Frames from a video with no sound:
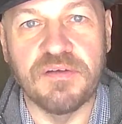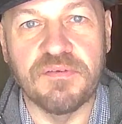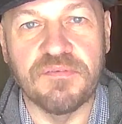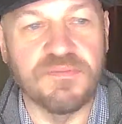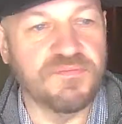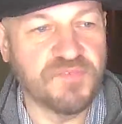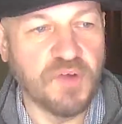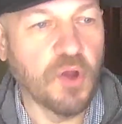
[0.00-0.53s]

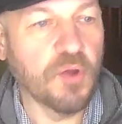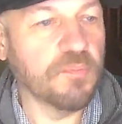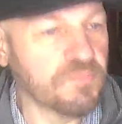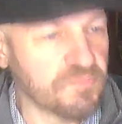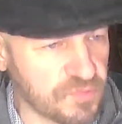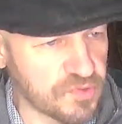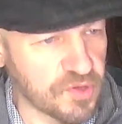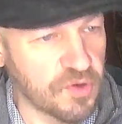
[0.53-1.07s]
farm.
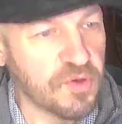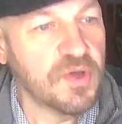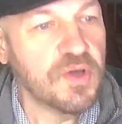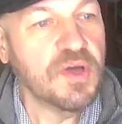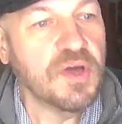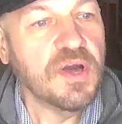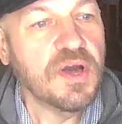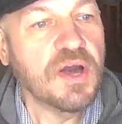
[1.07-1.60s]
So
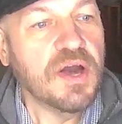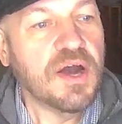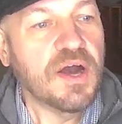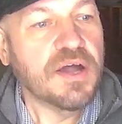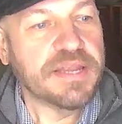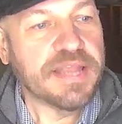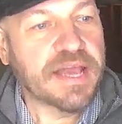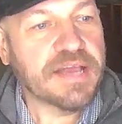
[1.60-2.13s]

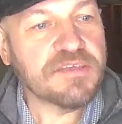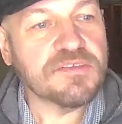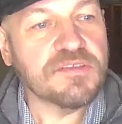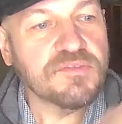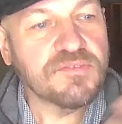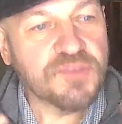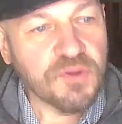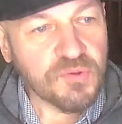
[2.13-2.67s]
next,
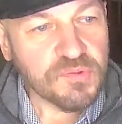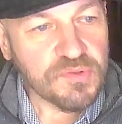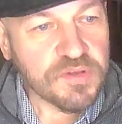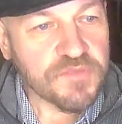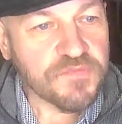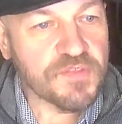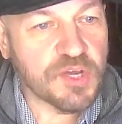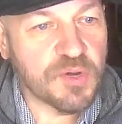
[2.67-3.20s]
don't look
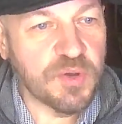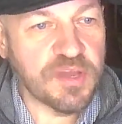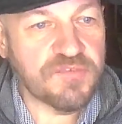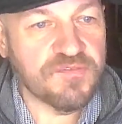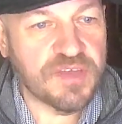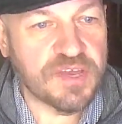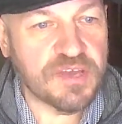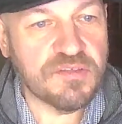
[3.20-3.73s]
for the quick
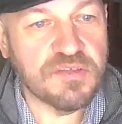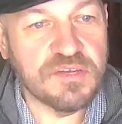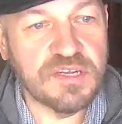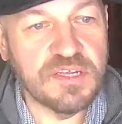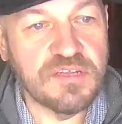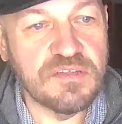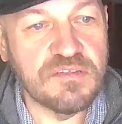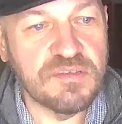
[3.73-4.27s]
fix. You
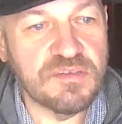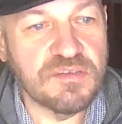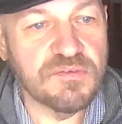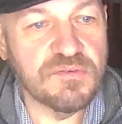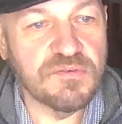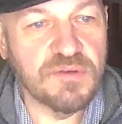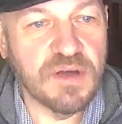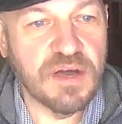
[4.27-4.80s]
need
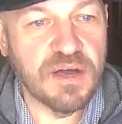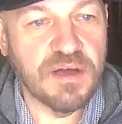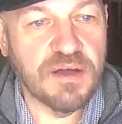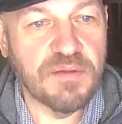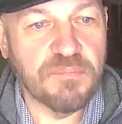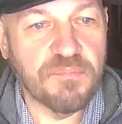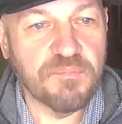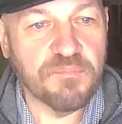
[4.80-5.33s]
to
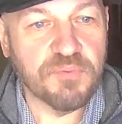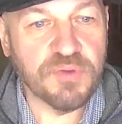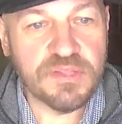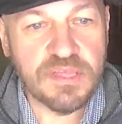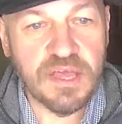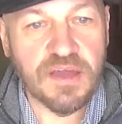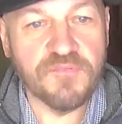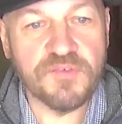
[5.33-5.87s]
bring
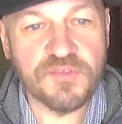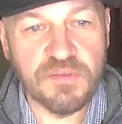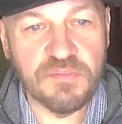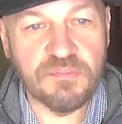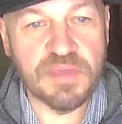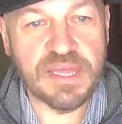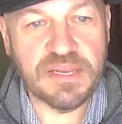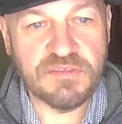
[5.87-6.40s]
the effort to
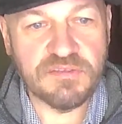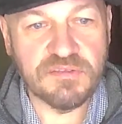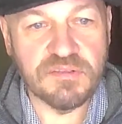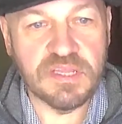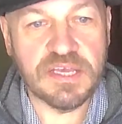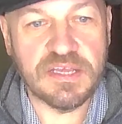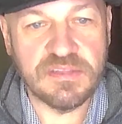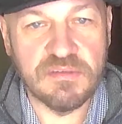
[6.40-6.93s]
manage the
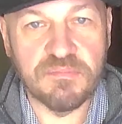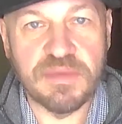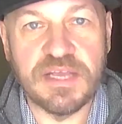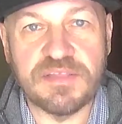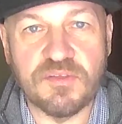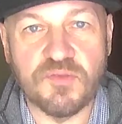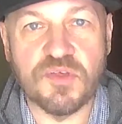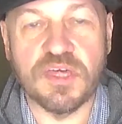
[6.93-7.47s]
land and make
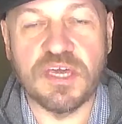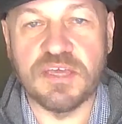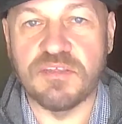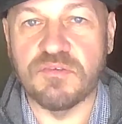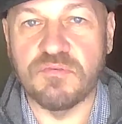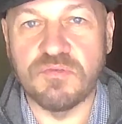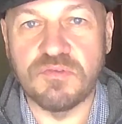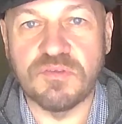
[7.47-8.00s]
the change.
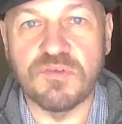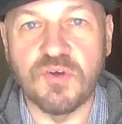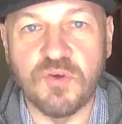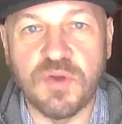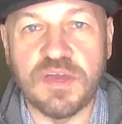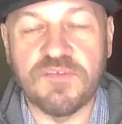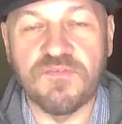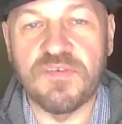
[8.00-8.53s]
There is no
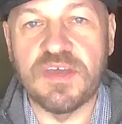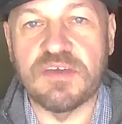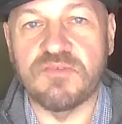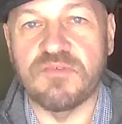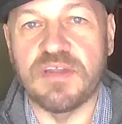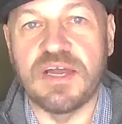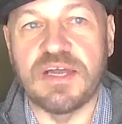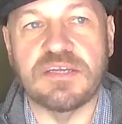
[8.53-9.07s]
quick fix. You're
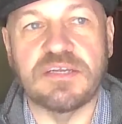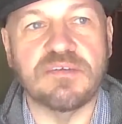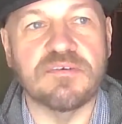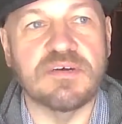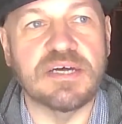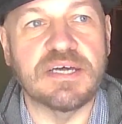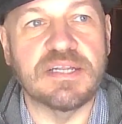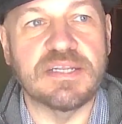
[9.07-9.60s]
not going to go
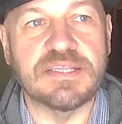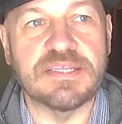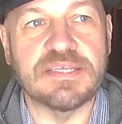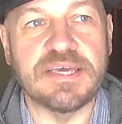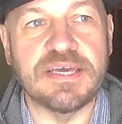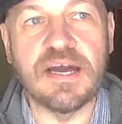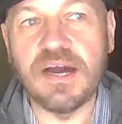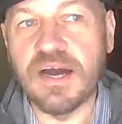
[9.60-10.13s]
ahead and
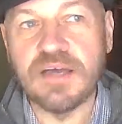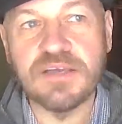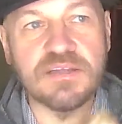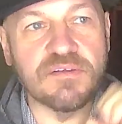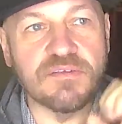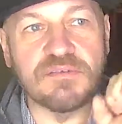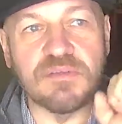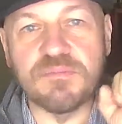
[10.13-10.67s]
say,
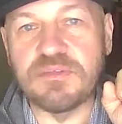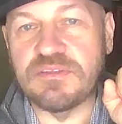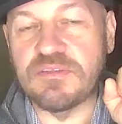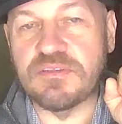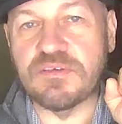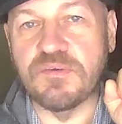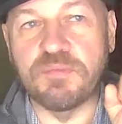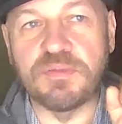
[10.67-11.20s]
oh, let me just
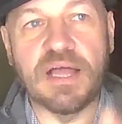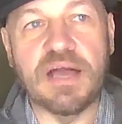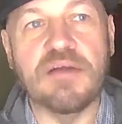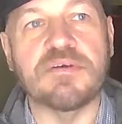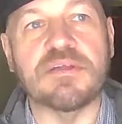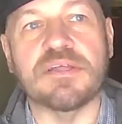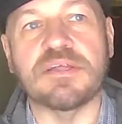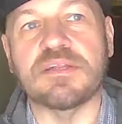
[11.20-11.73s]
go plow
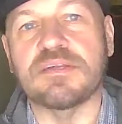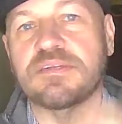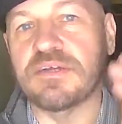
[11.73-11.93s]
it and